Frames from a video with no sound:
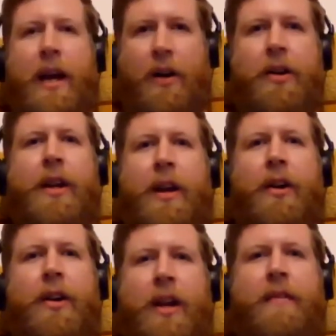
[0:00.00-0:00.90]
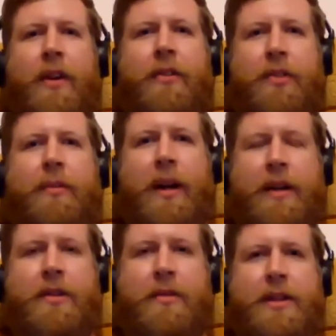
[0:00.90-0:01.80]
yeah, only only views that
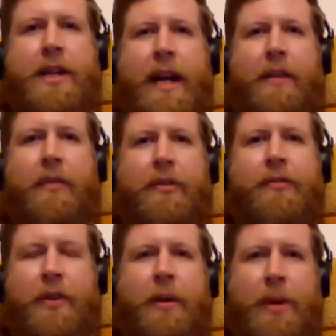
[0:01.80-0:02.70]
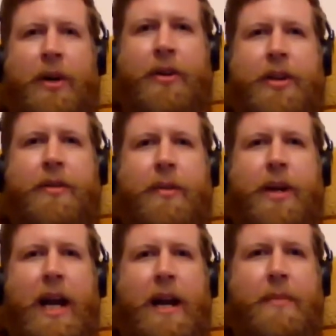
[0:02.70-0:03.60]
really do entail this phenomenological
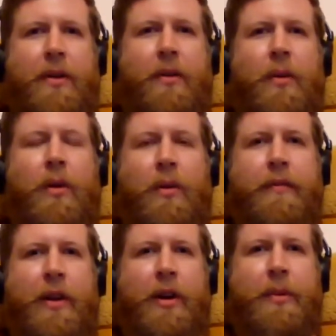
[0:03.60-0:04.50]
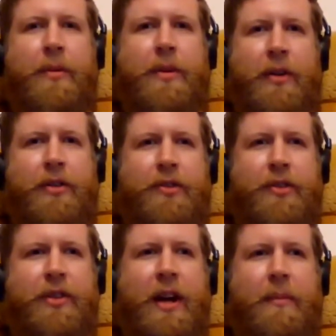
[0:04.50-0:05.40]
claim that all, all phenomenal
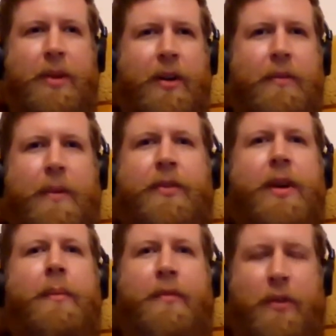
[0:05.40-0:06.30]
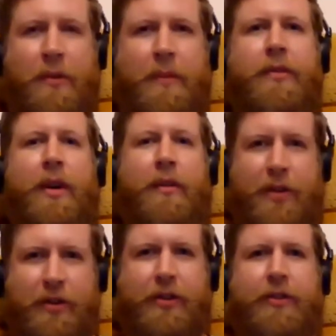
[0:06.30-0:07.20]
consciousness comes along with some form of self
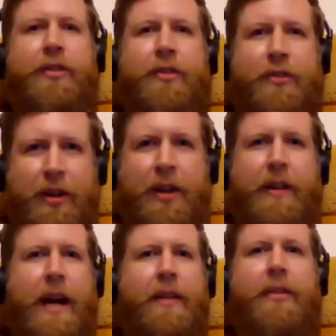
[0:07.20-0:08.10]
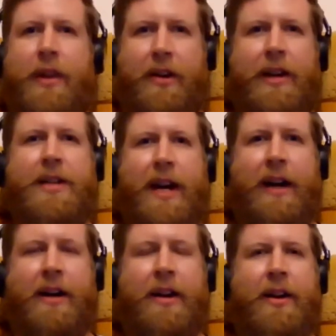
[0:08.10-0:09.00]
consciousness. That's the only
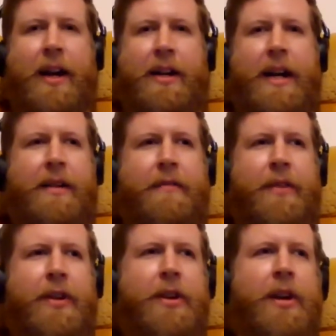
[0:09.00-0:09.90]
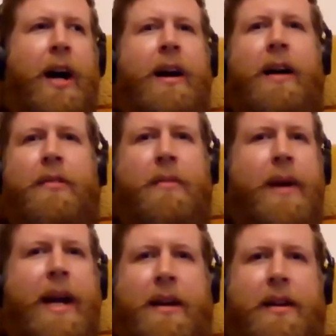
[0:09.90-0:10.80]
target. And I kind of, I, I
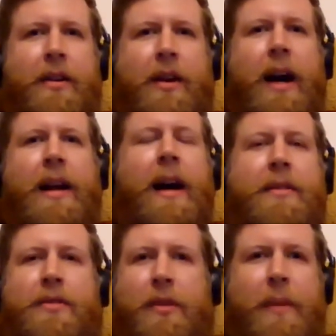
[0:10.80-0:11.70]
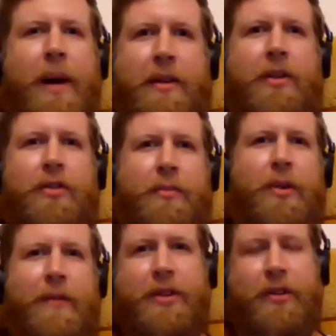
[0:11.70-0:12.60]
remain, you know, I, I, do my usual
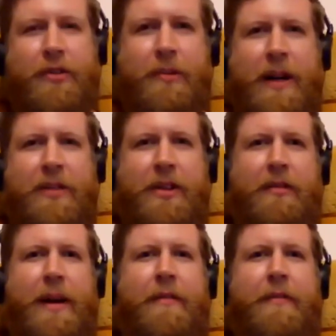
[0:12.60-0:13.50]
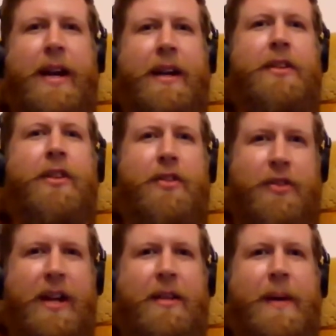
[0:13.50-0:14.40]
move and dodge the question. I remain fairly
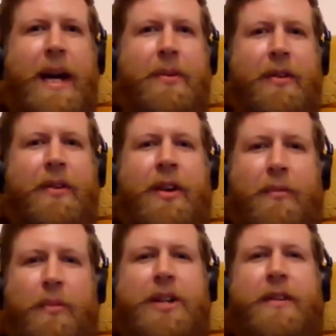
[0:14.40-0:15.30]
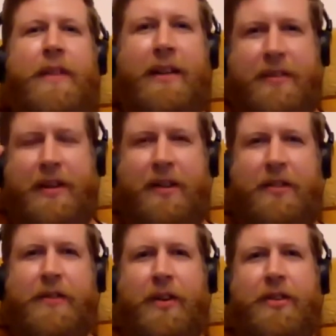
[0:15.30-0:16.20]
neutral in the paper on which of these theories
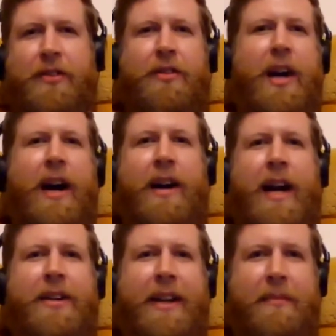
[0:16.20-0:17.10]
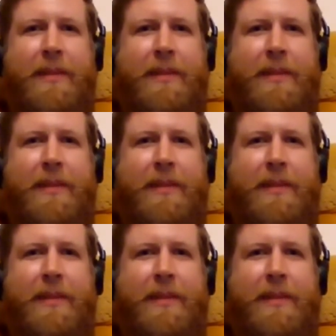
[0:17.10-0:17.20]
of consciousness are actually